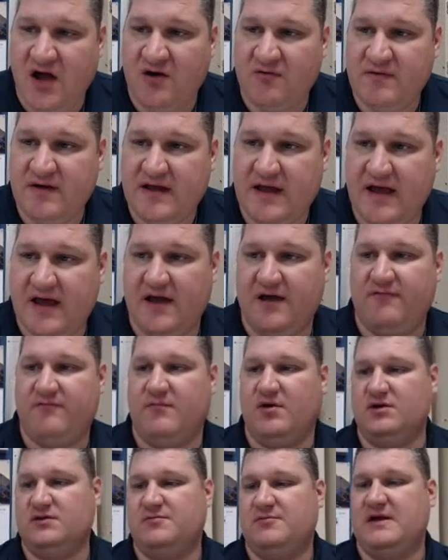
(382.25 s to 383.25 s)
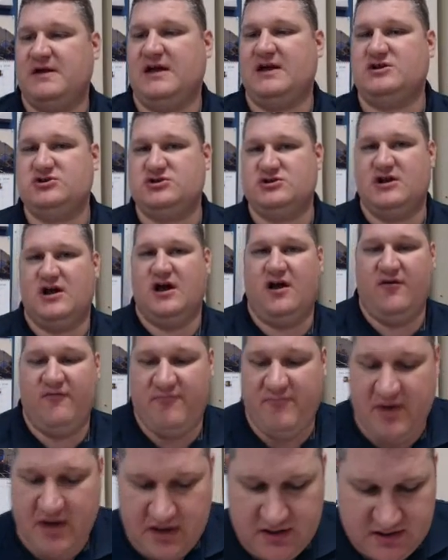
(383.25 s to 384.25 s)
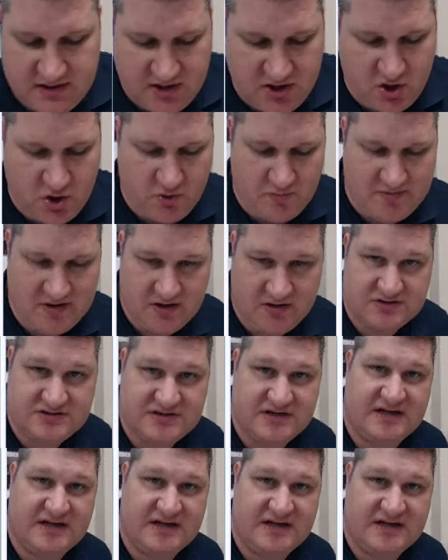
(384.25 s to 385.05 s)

we have multiplication of polynomials.